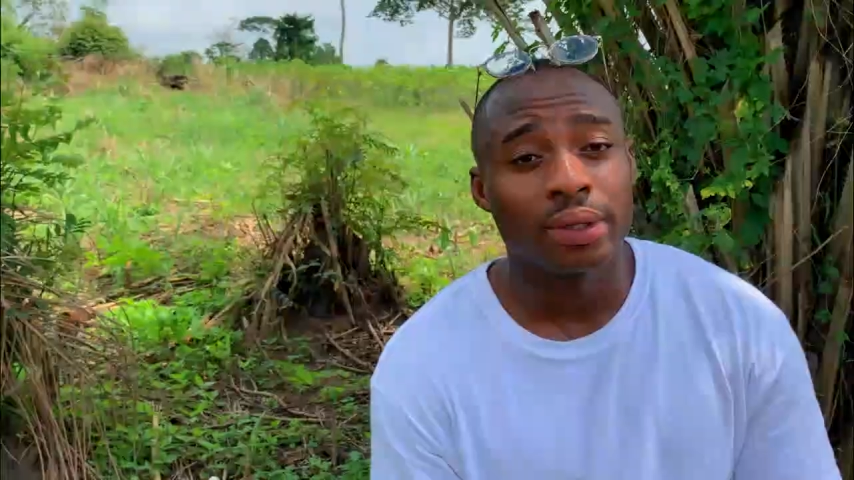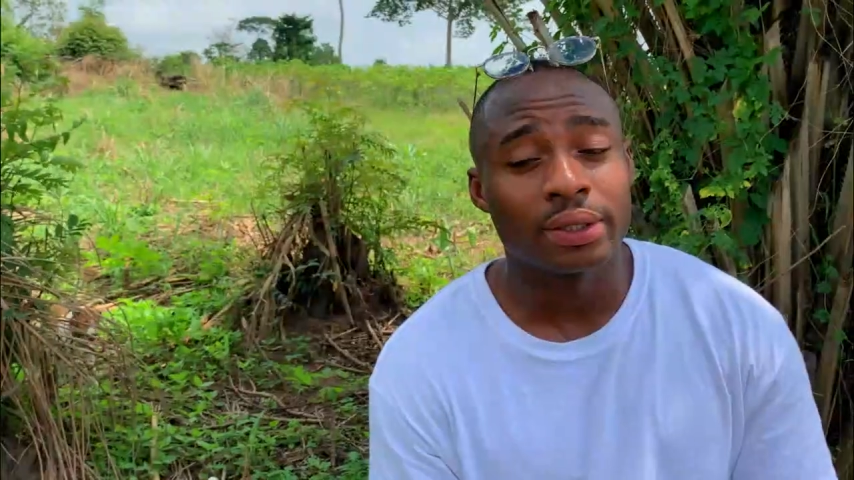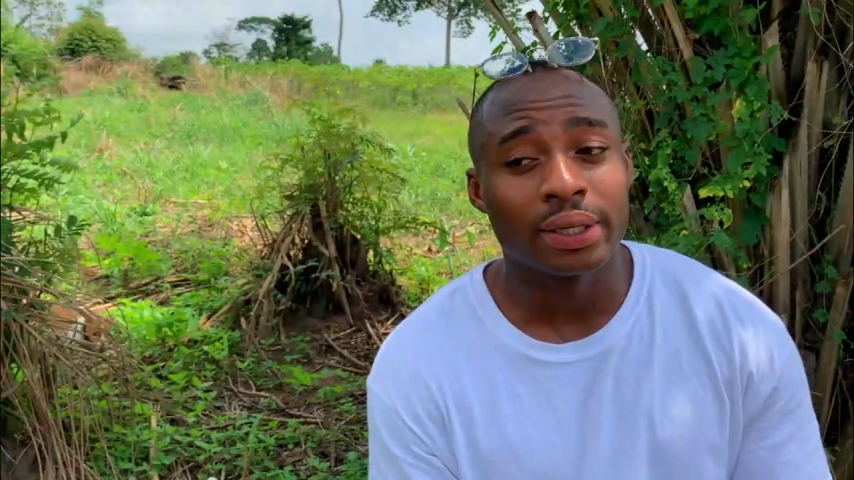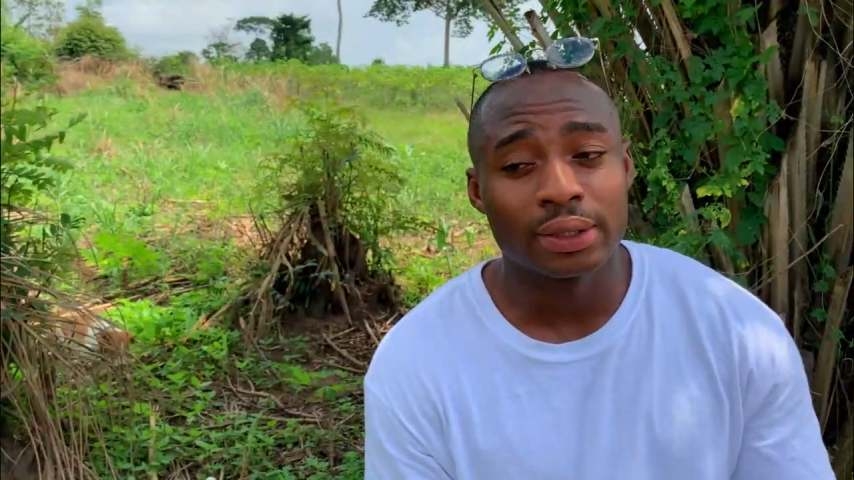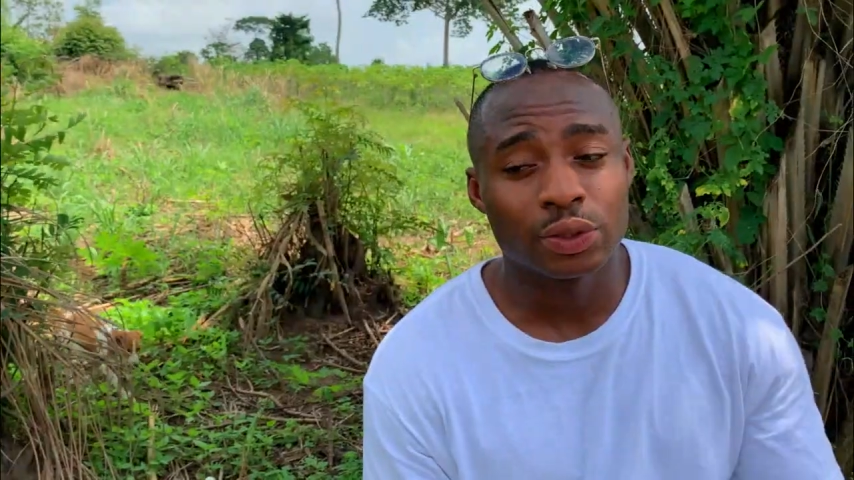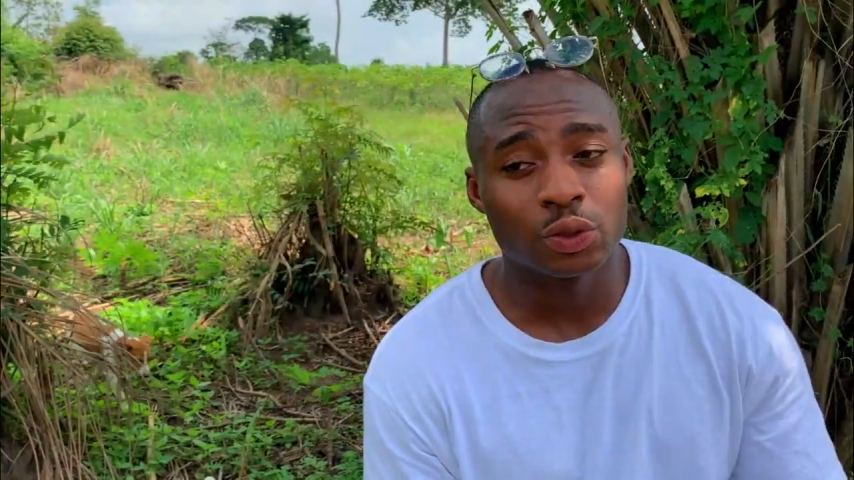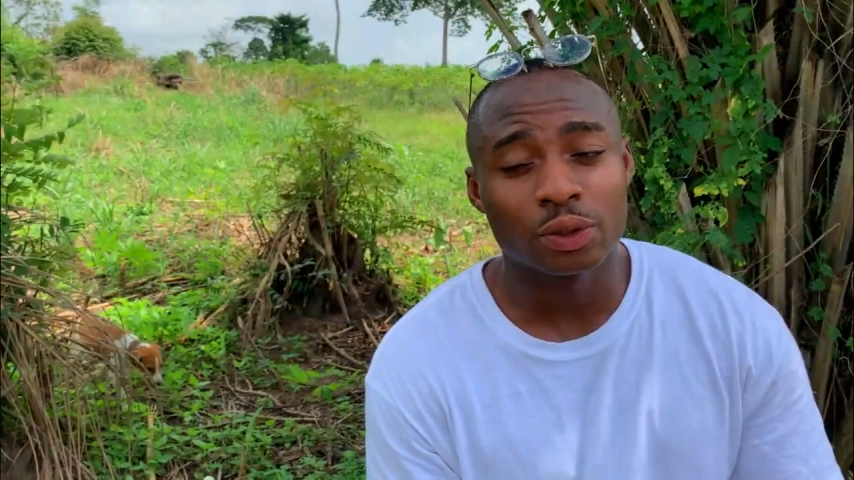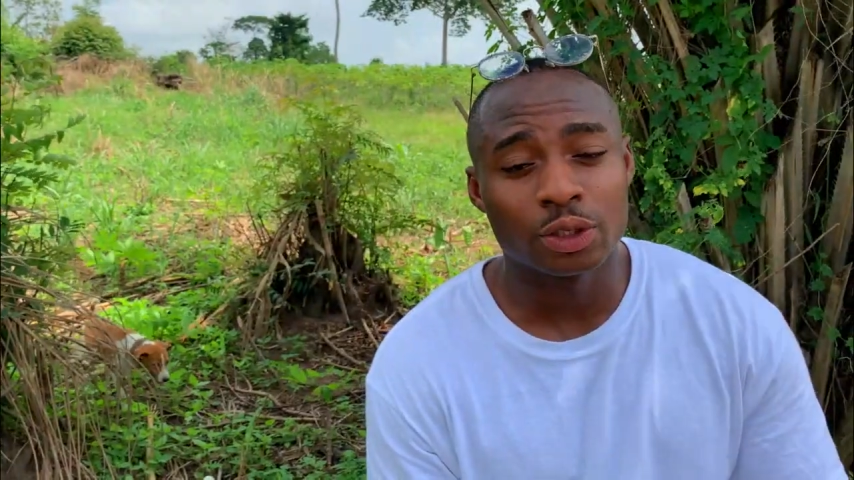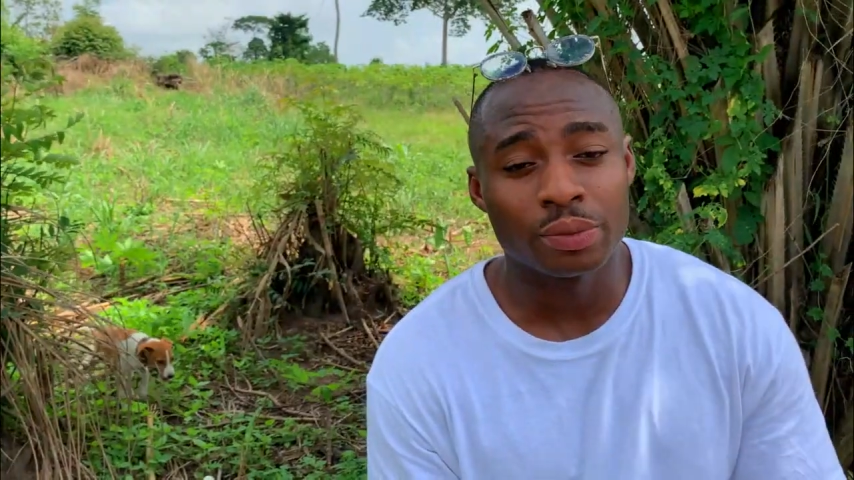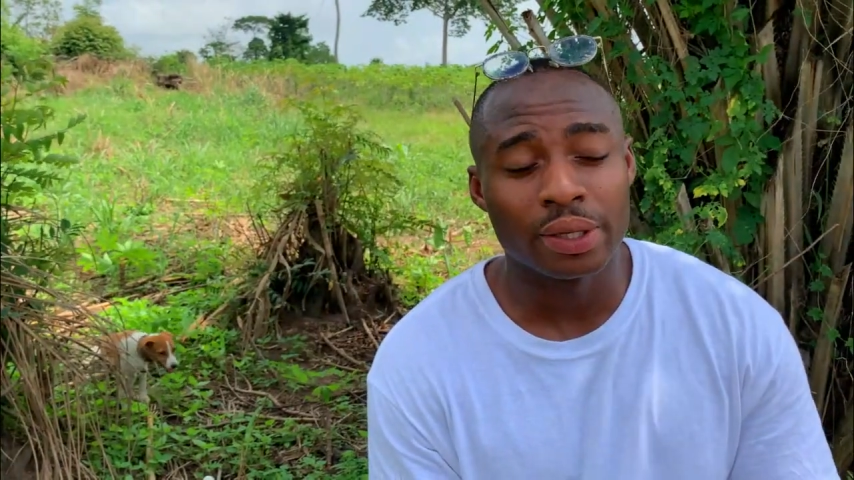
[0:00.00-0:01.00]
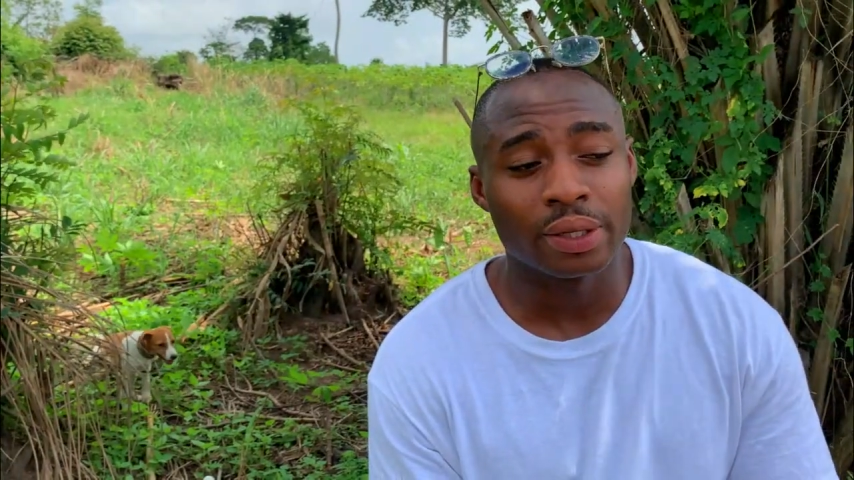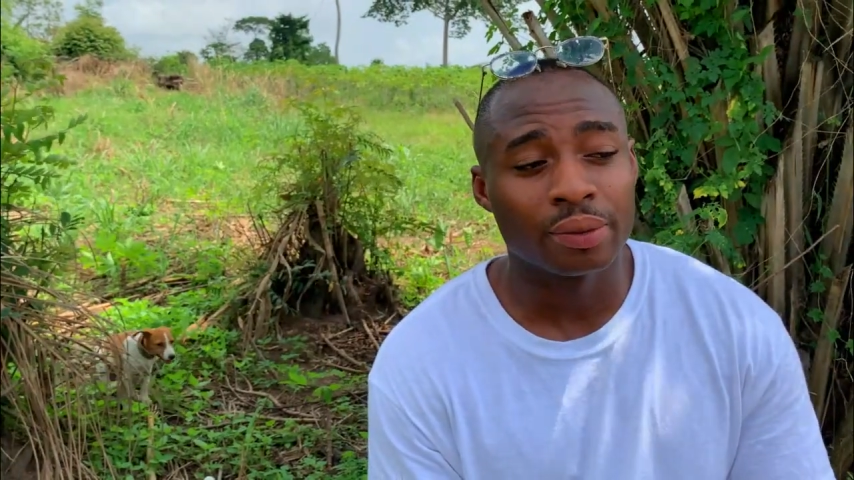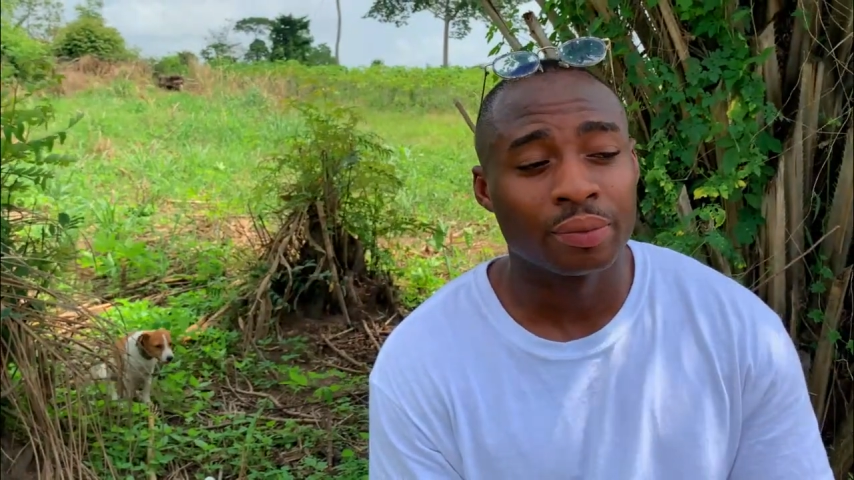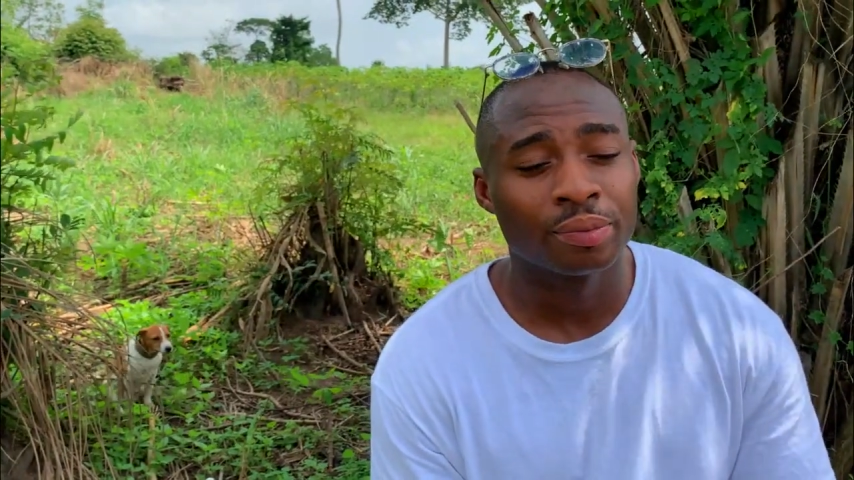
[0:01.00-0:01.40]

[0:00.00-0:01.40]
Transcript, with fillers: it, it's taught me